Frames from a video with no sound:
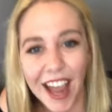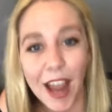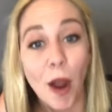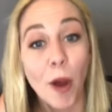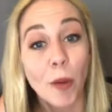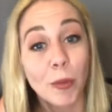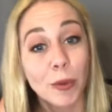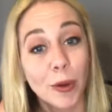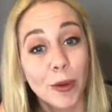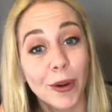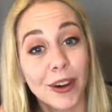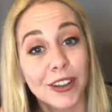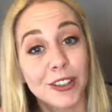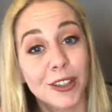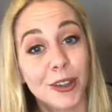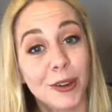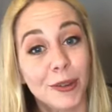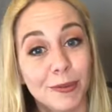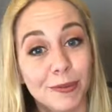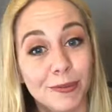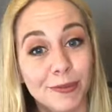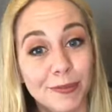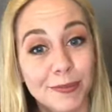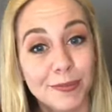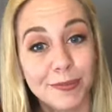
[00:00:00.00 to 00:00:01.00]
I hope you are
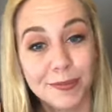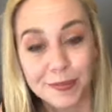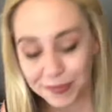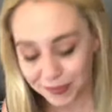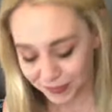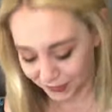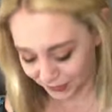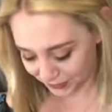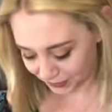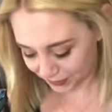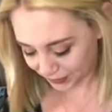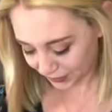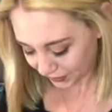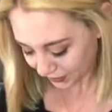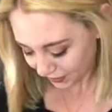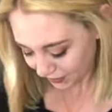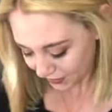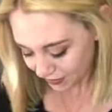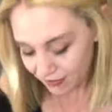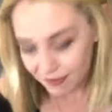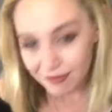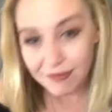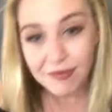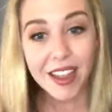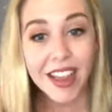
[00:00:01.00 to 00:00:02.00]
too.
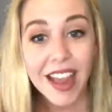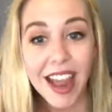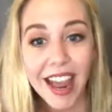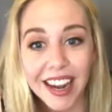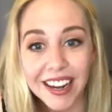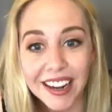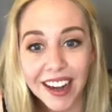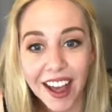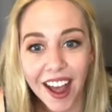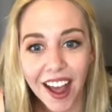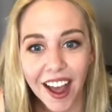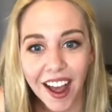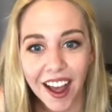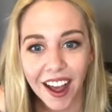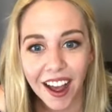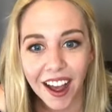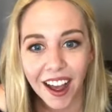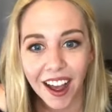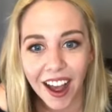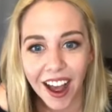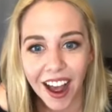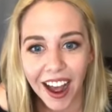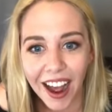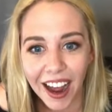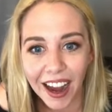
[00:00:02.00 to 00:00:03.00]
And
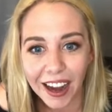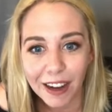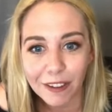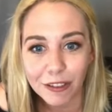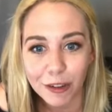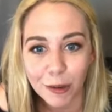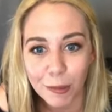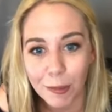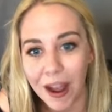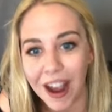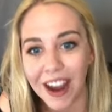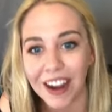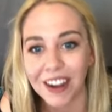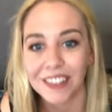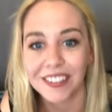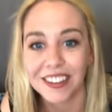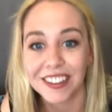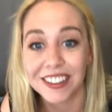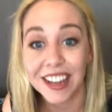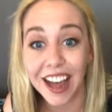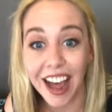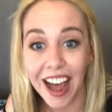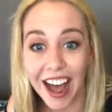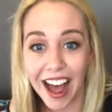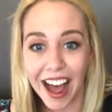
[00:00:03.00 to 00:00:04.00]
uh, hi from
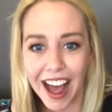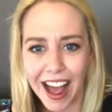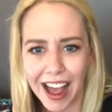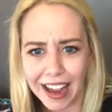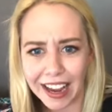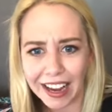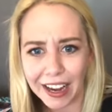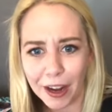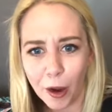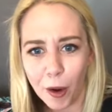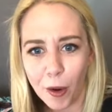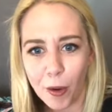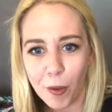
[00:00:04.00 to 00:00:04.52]
Ireland. Hi.